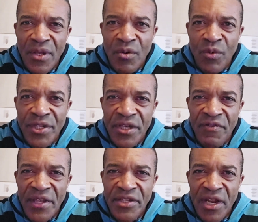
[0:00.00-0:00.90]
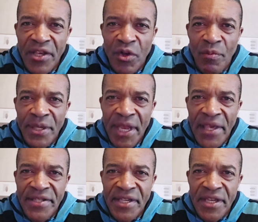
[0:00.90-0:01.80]
which eventually
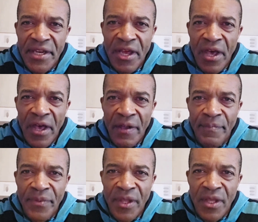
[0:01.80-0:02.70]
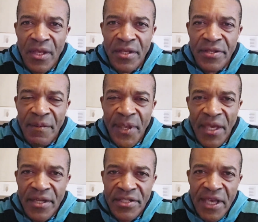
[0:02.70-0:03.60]
culminated in them
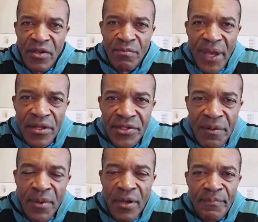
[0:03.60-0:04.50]
getting a second penalty.